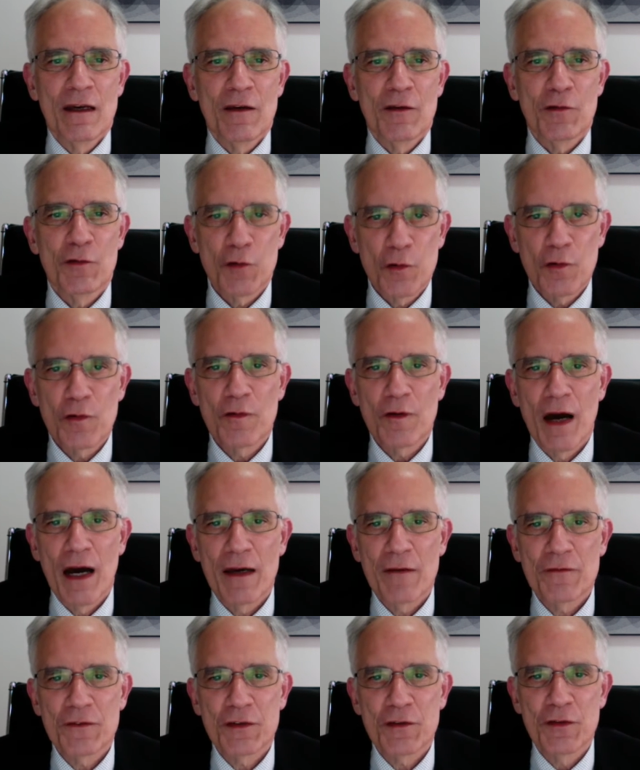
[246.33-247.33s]
You
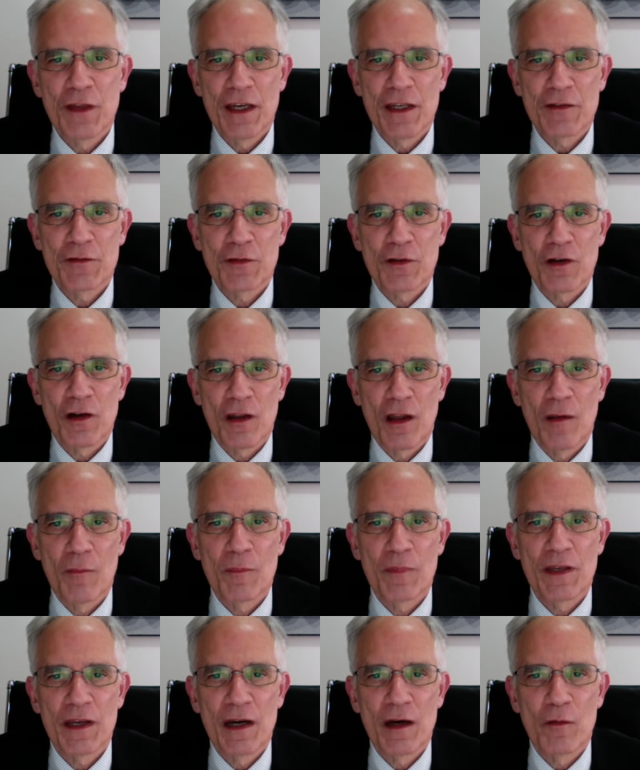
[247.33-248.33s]
arrive today to
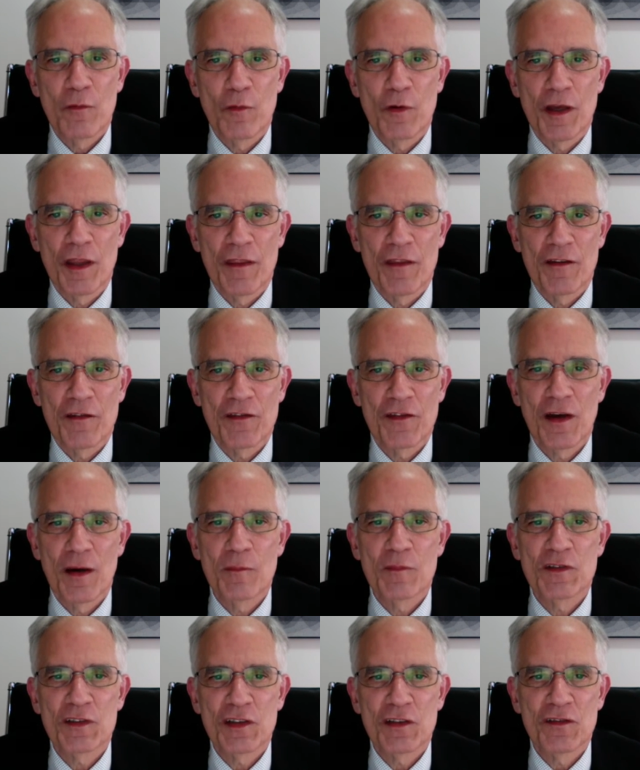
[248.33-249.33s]
Columbia with
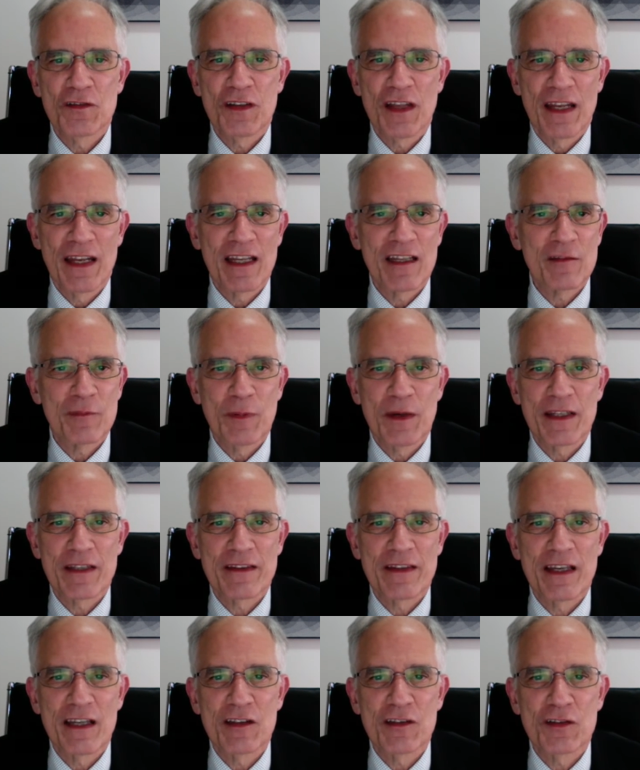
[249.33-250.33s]
assumptions and
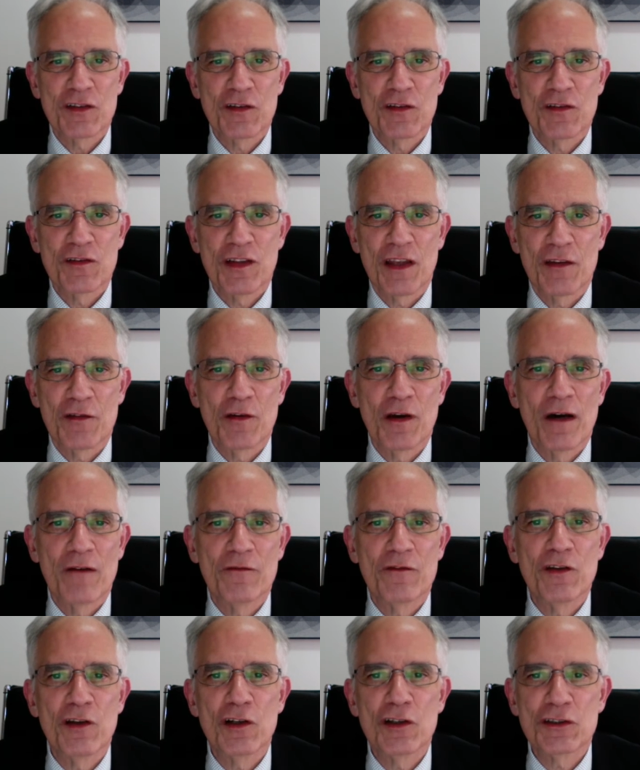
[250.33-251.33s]
expectations that you have
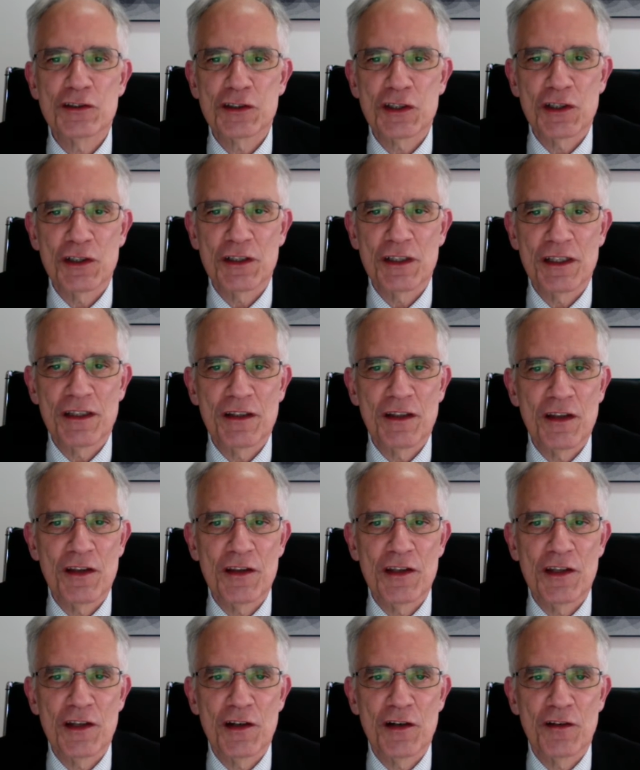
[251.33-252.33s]
nurtured in the
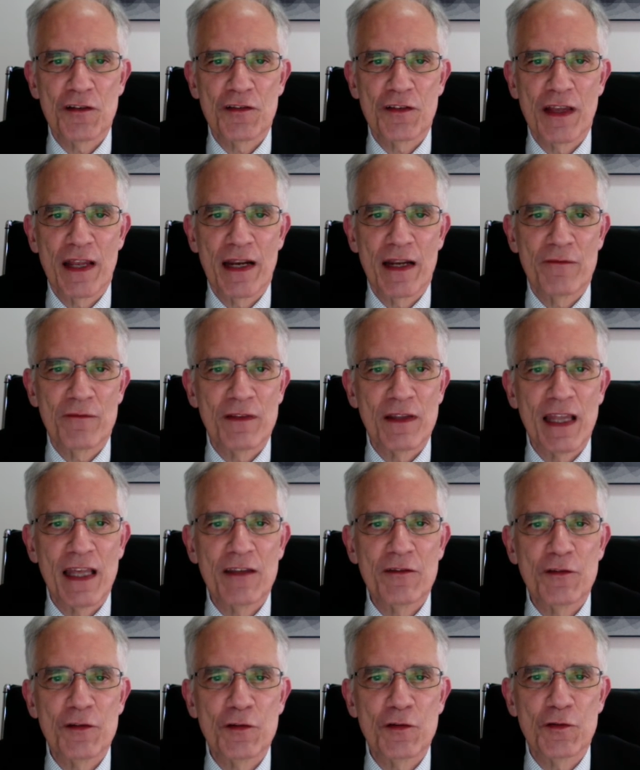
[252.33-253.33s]
years that have
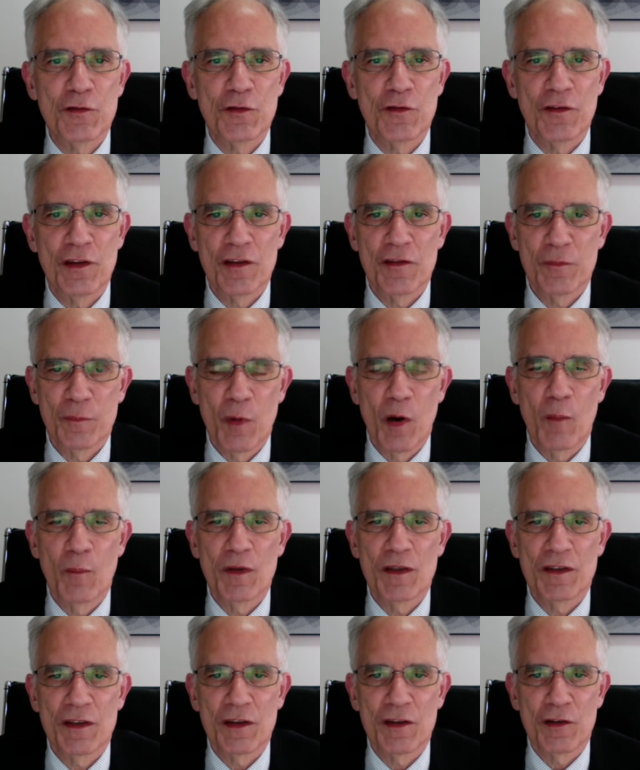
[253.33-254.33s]
led you to this
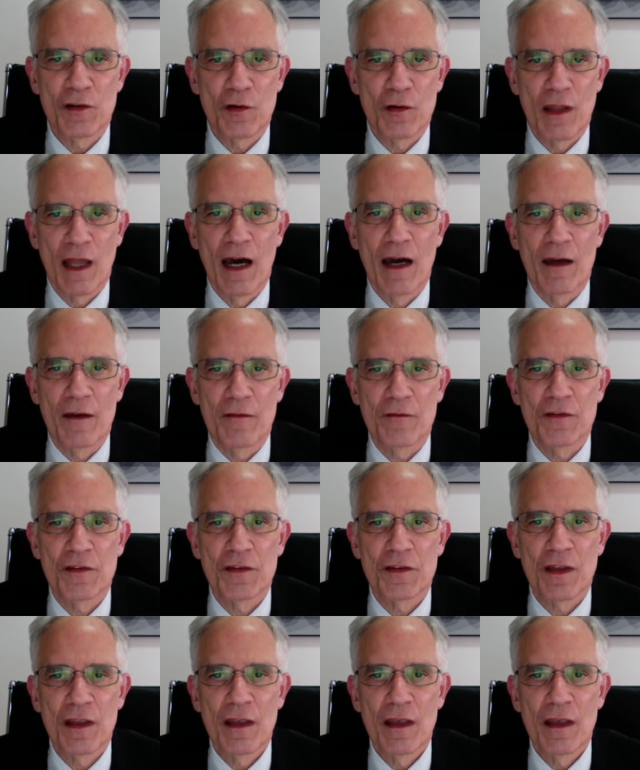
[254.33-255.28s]
moment in your lives.